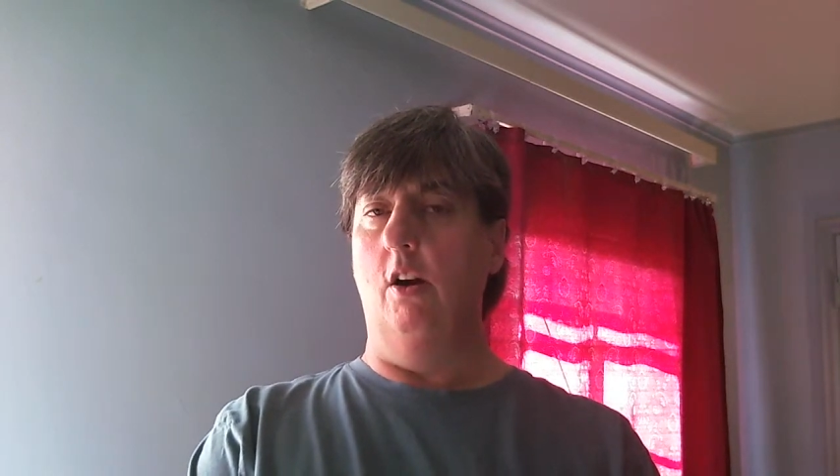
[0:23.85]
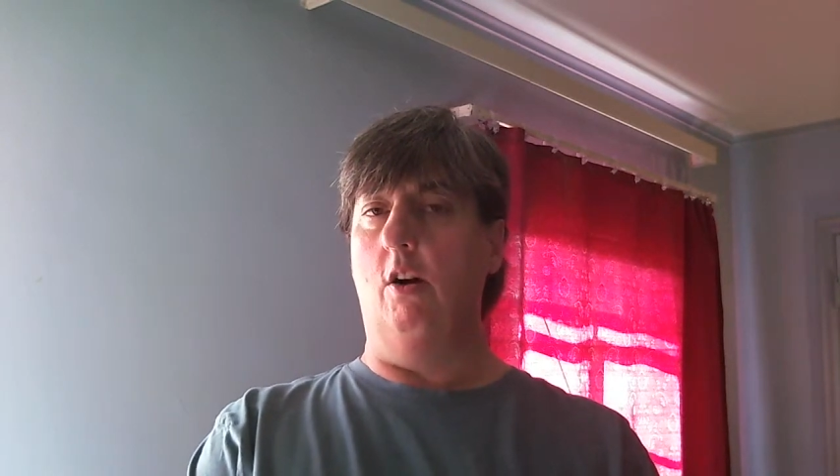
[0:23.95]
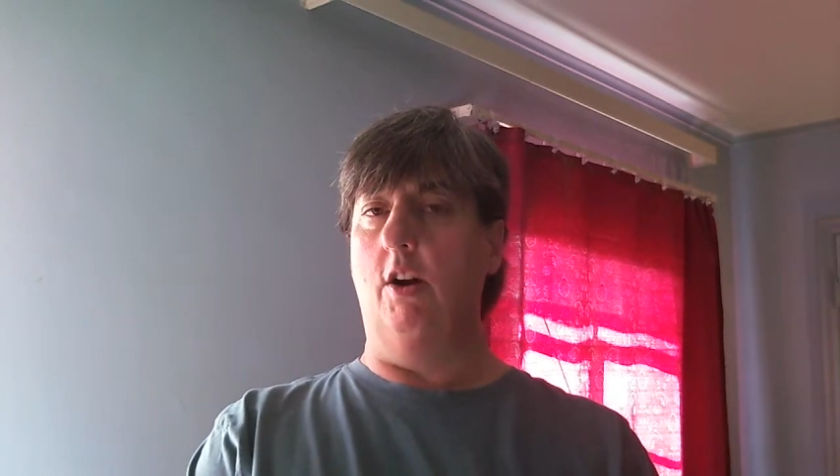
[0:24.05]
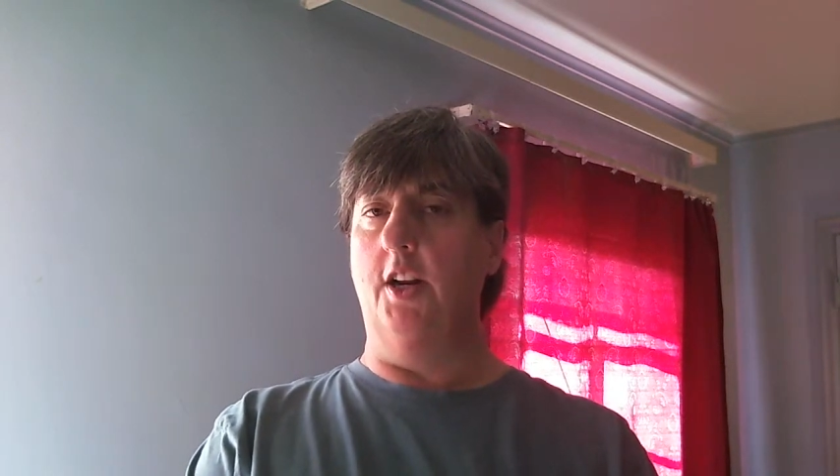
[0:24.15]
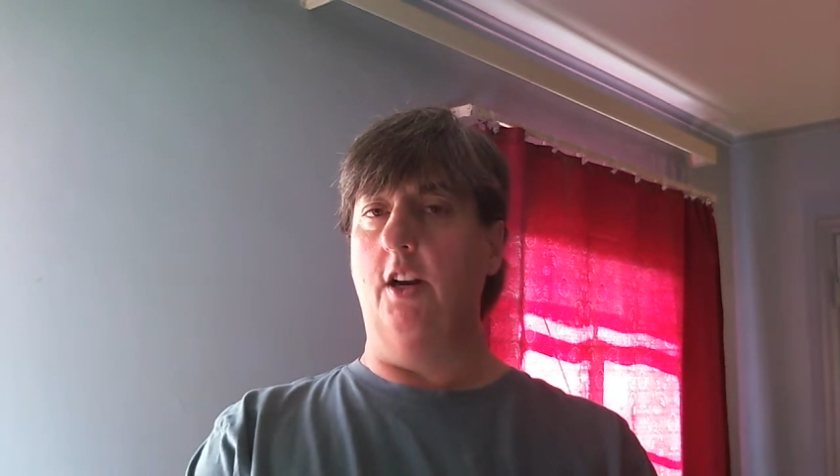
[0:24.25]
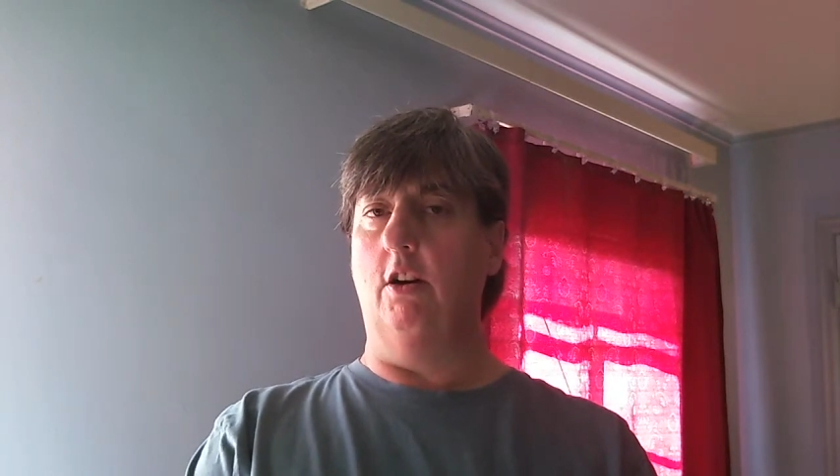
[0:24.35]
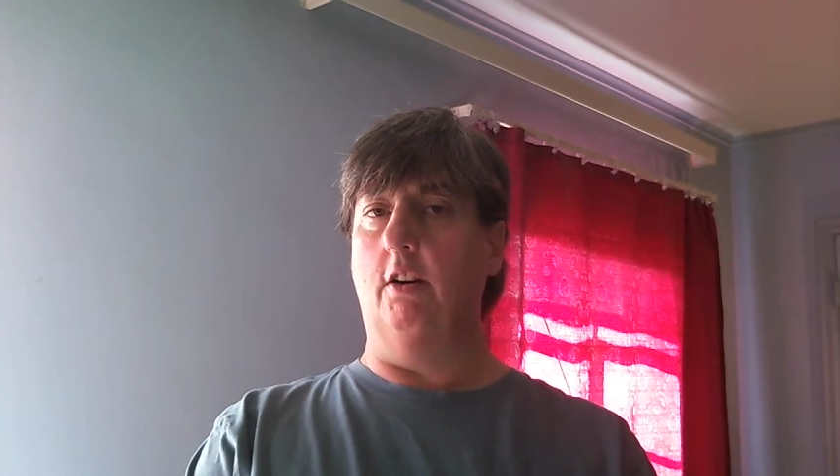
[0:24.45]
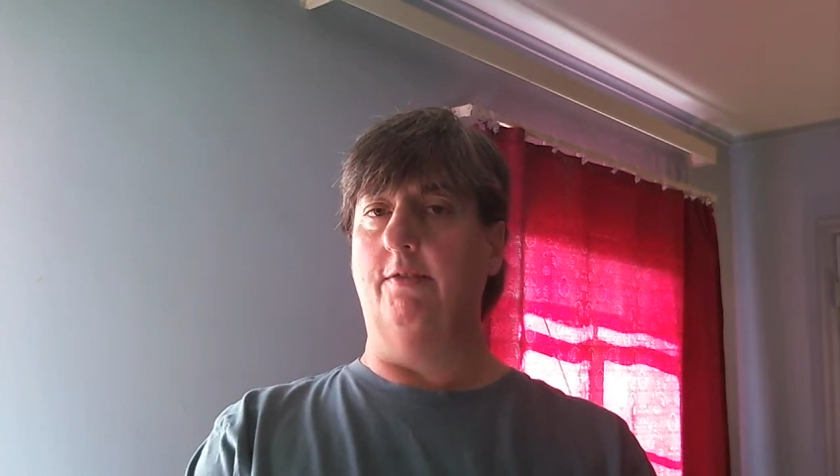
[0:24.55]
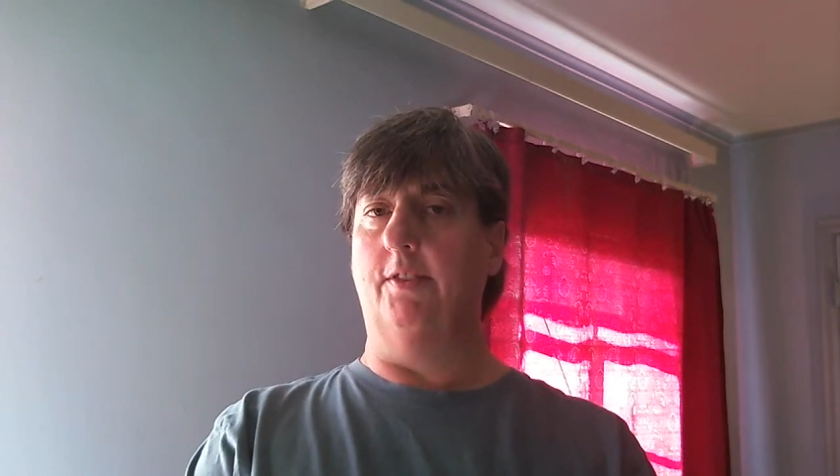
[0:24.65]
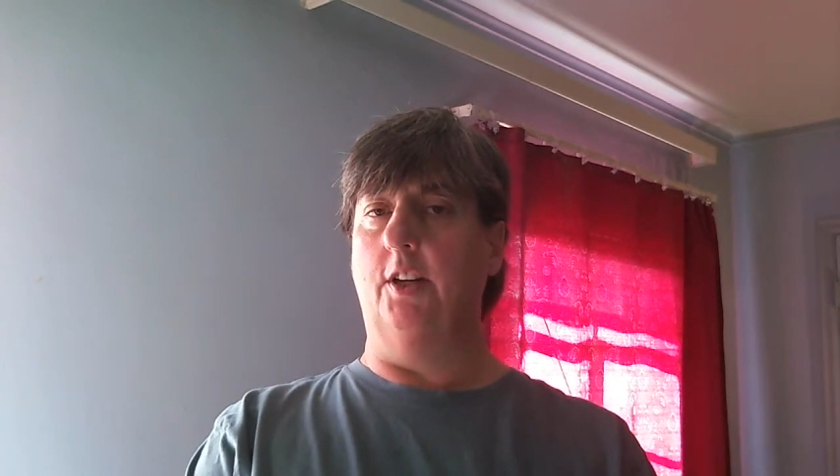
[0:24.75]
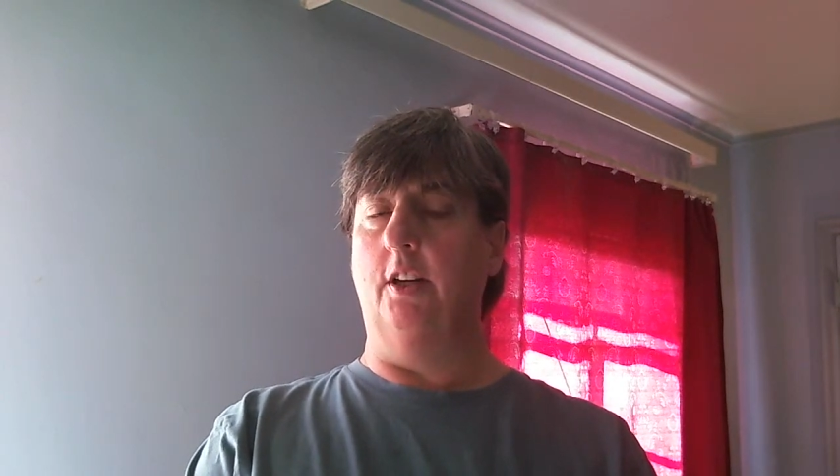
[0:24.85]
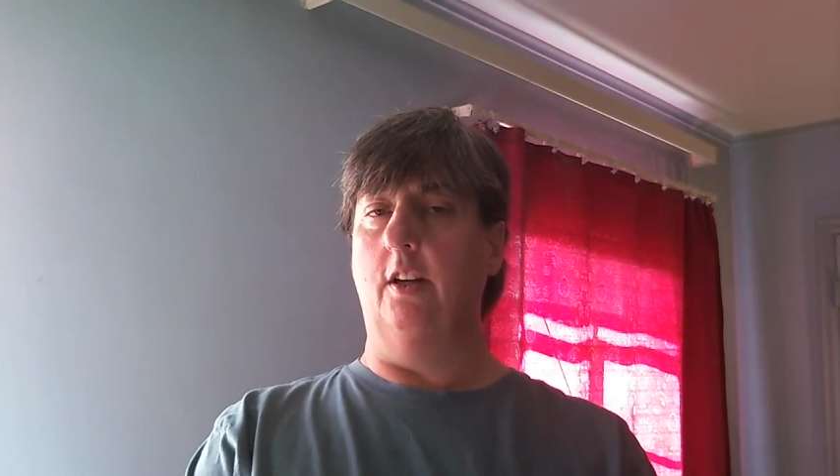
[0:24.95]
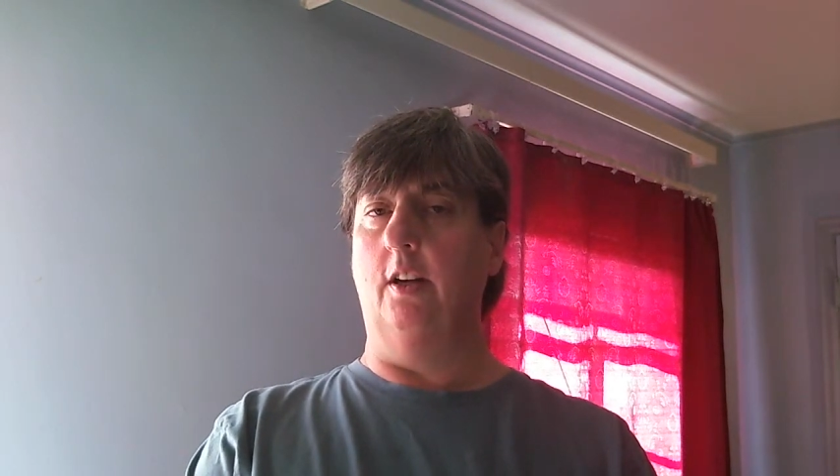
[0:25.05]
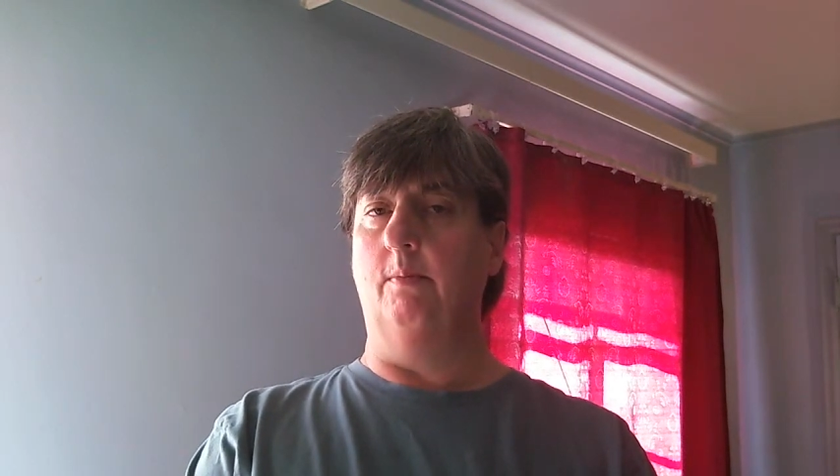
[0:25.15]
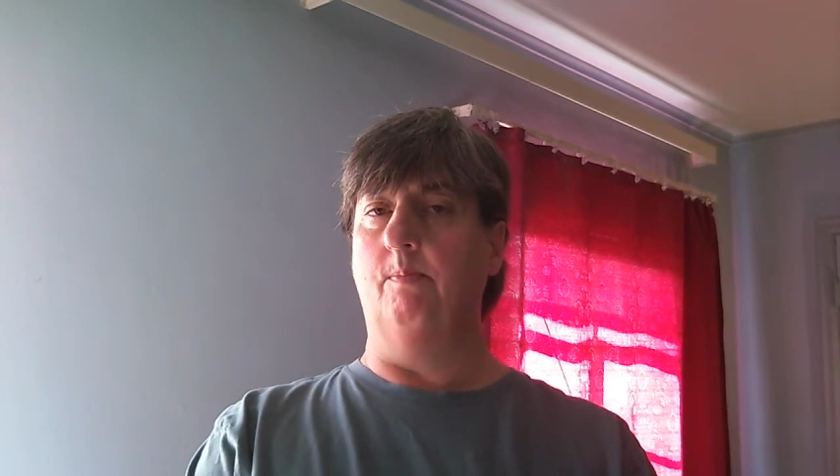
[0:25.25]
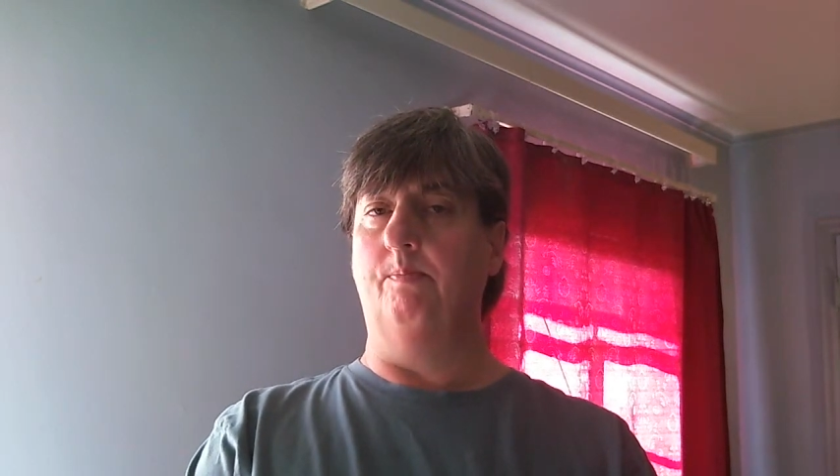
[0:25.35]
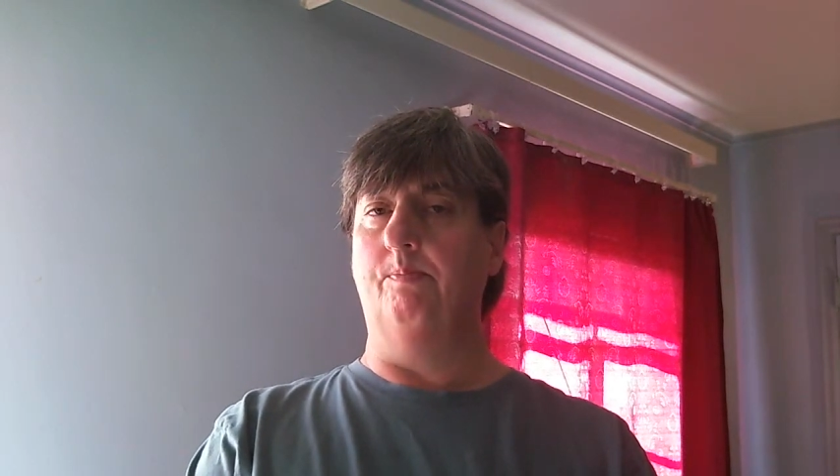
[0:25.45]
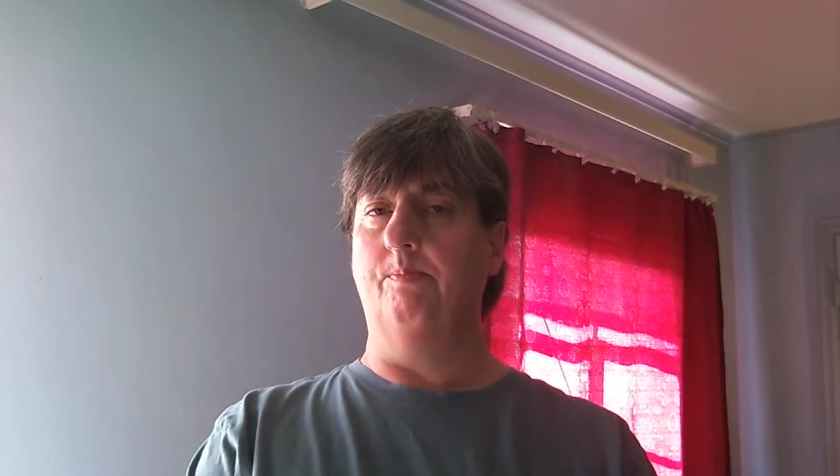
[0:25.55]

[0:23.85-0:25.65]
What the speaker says: on and off. And